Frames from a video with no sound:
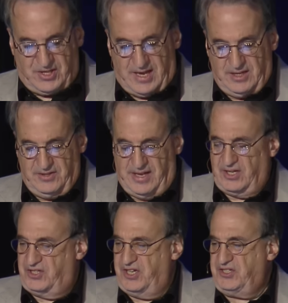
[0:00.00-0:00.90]
that
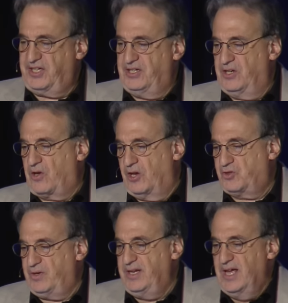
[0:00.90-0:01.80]
existed in the
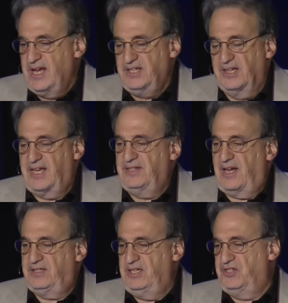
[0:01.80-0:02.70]
country in the late
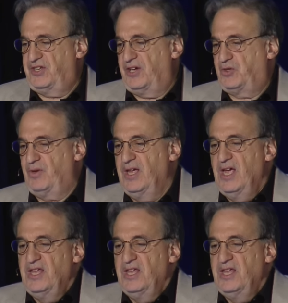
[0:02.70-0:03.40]
19th century,